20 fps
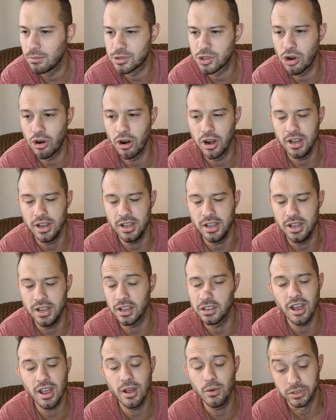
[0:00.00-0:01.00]
I'm sorry.
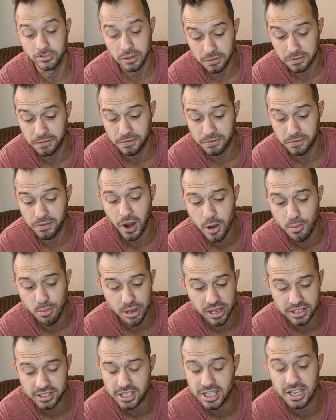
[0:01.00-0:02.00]
Yesterday was a very
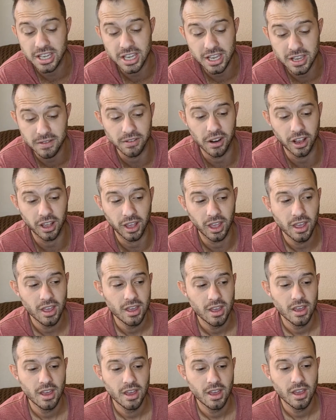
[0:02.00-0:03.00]
busy evening.
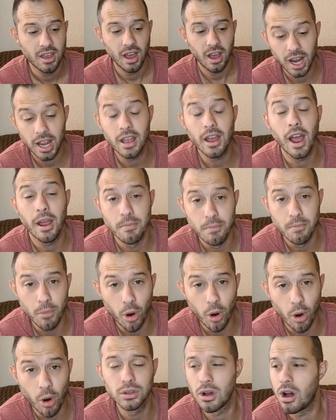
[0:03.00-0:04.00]
I, I
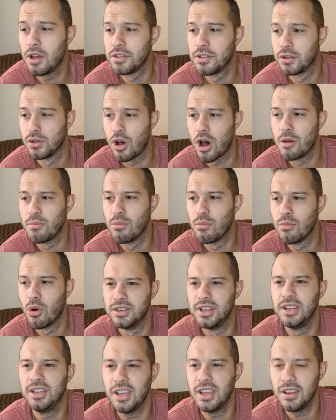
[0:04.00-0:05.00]
mowed the lawn. The
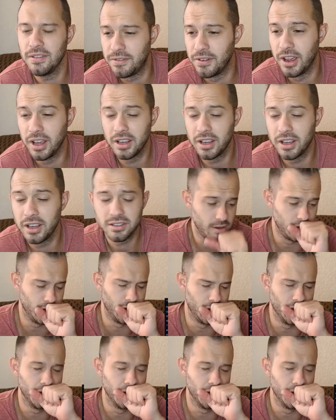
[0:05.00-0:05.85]
lawnmower did get fixed.